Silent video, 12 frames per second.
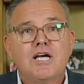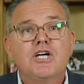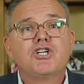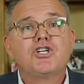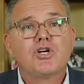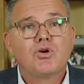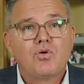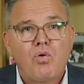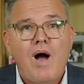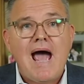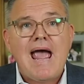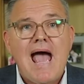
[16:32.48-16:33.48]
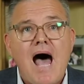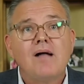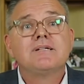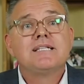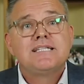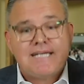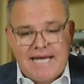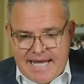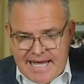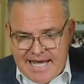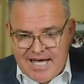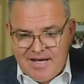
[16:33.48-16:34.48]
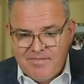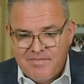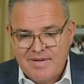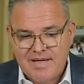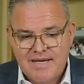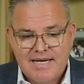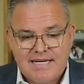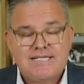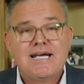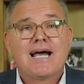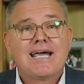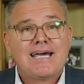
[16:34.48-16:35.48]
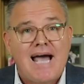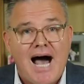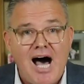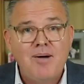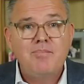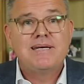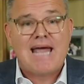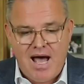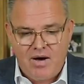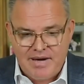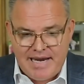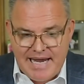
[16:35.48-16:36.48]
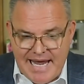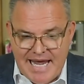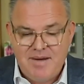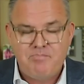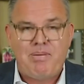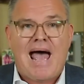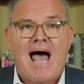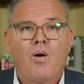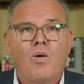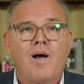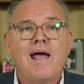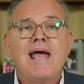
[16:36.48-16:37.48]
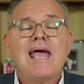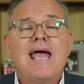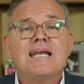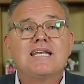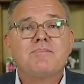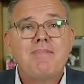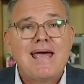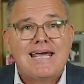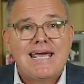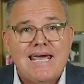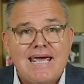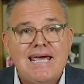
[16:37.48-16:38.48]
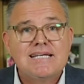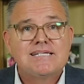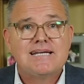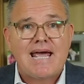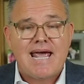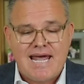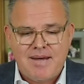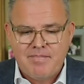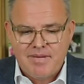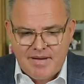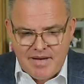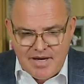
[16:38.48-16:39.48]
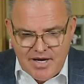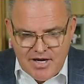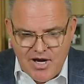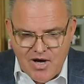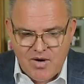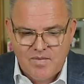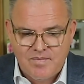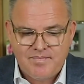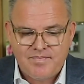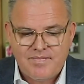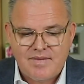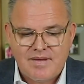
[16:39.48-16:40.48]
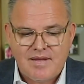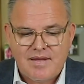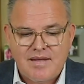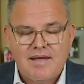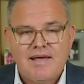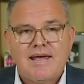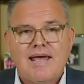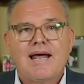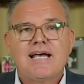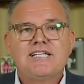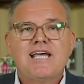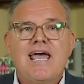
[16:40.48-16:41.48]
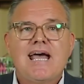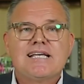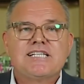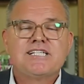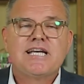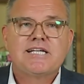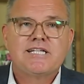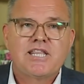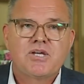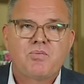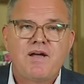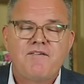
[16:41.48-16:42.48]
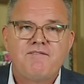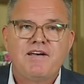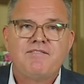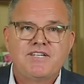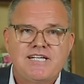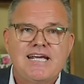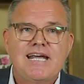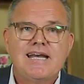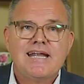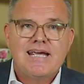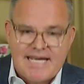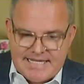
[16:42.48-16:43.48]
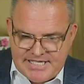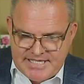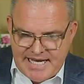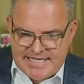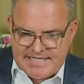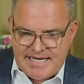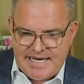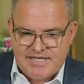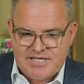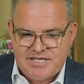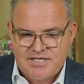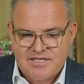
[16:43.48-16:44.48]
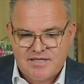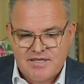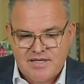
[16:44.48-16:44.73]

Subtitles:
should cry out to him to come down in power and to make his name known. in Isaiah 63:15, it says this,